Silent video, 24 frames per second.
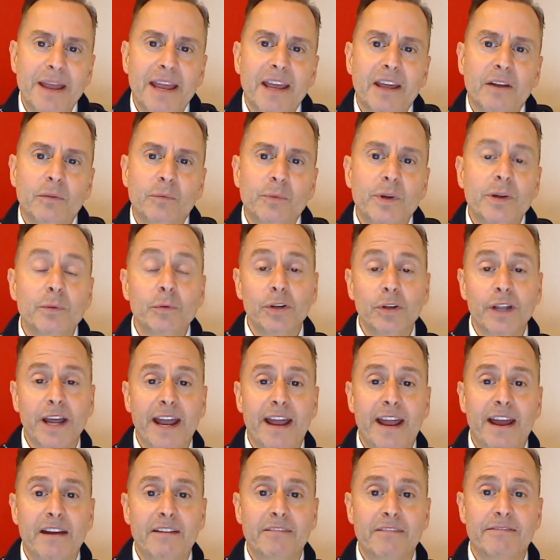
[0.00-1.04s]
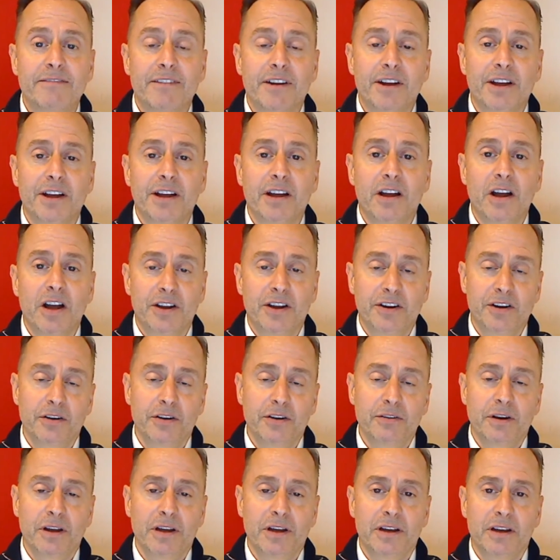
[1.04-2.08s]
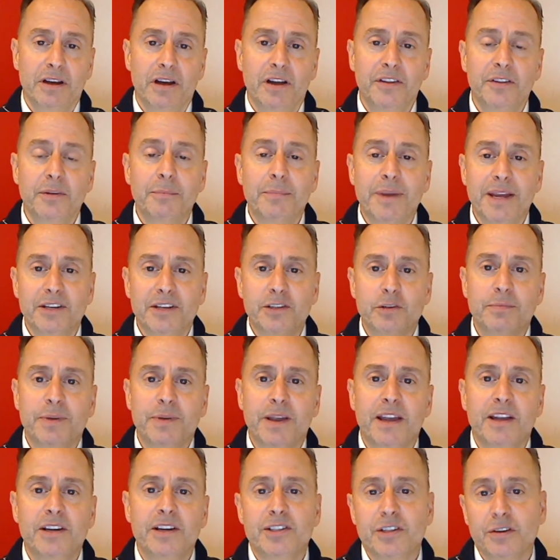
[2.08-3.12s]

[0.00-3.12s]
and we will have on the banter page,